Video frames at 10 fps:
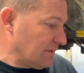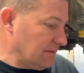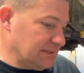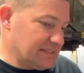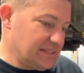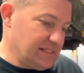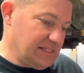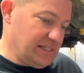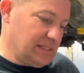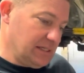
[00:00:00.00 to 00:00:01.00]
Let's
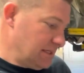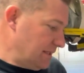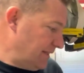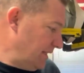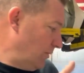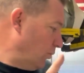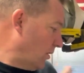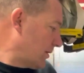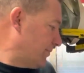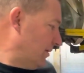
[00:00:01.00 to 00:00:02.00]
see. The
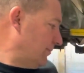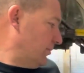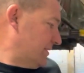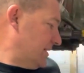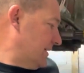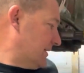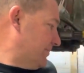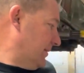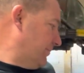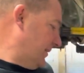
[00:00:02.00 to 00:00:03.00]
water pump was the next
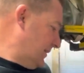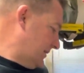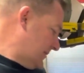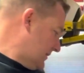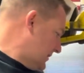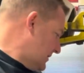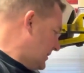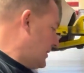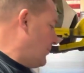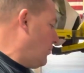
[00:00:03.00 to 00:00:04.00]
big piece.
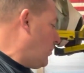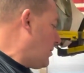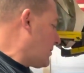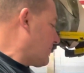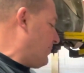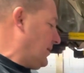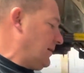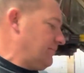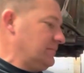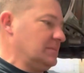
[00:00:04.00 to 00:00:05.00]
And the water
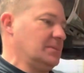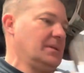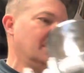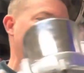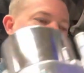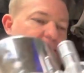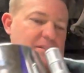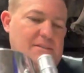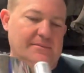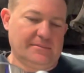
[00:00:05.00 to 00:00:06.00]
pump, and this
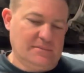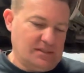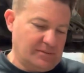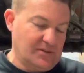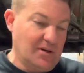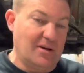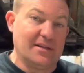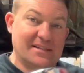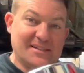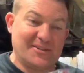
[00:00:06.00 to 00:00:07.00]

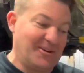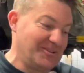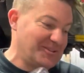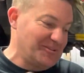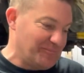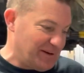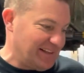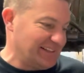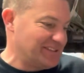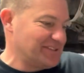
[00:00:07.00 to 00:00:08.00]
is also
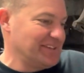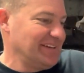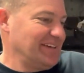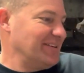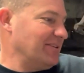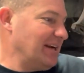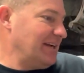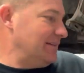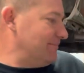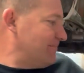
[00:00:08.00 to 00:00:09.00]
polished,
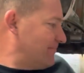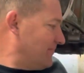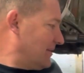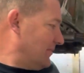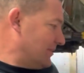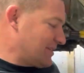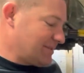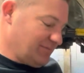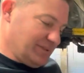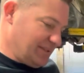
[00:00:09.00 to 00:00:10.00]
right? Which
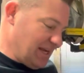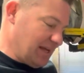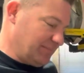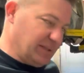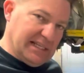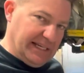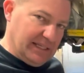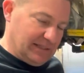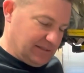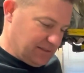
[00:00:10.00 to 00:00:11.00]
was not
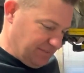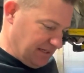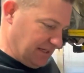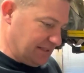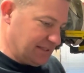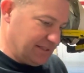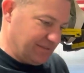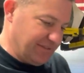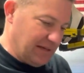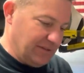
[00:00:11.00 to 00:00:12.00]
planned, to be honest. I just
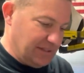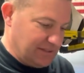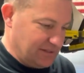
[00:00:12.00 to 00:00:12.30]
found this